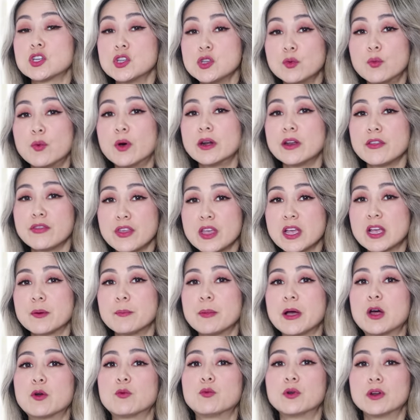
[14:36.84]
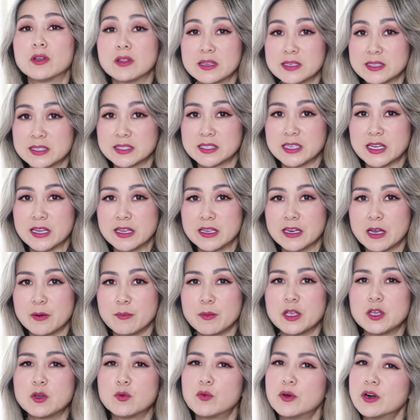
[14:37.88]
So you want to think about real estate. I
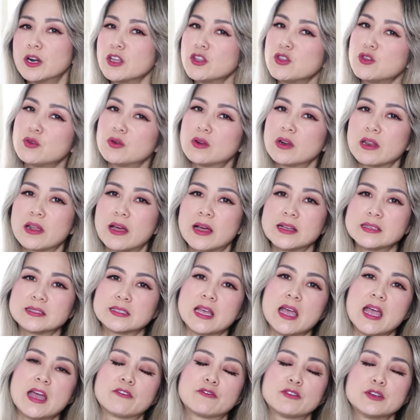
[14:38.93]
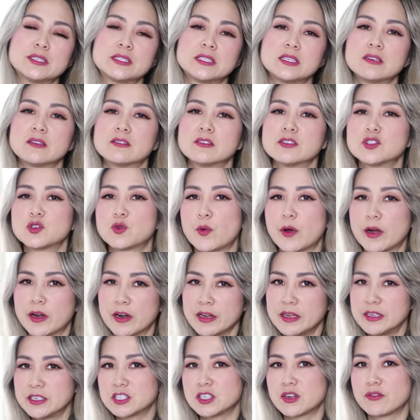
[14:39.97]
mean, you want to utilize every single square
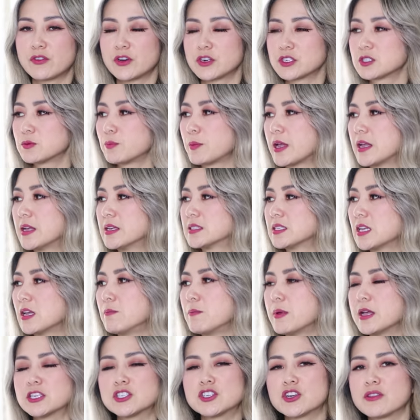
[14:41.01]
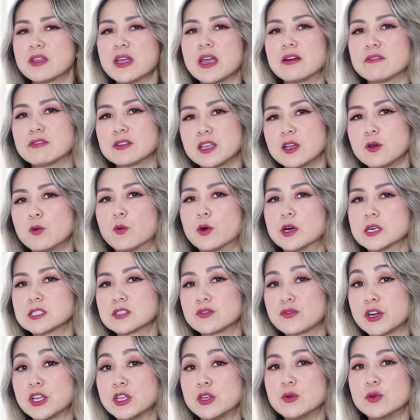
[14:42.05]
inch of your space and make sure that everything works
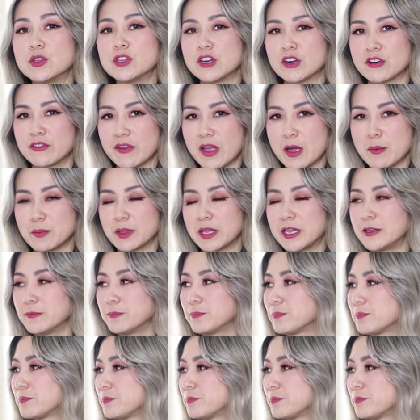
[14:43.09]
for you and your family.